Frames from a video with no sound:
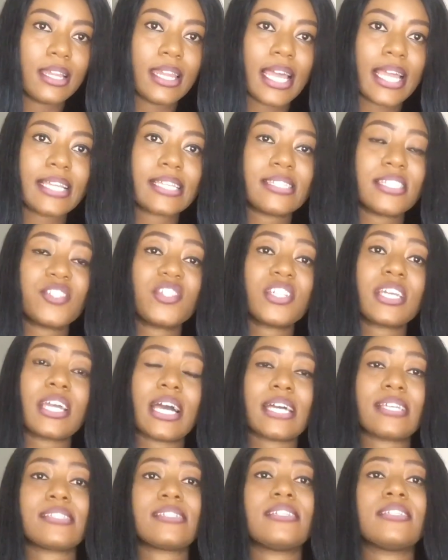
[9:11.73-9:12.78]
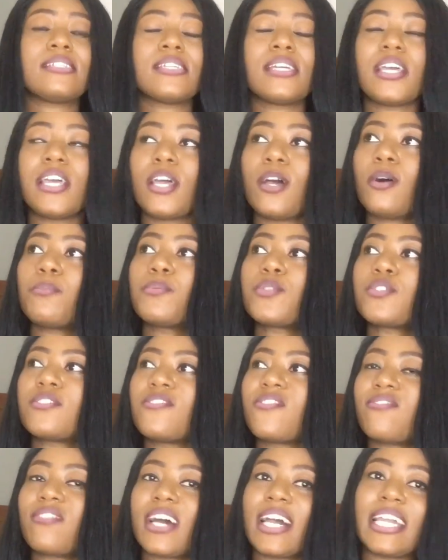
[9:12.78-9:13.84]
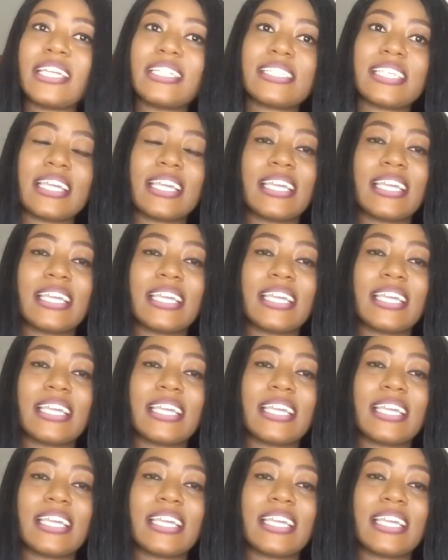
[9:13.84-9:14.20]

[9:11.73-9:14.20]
Like, citric acid helps to fight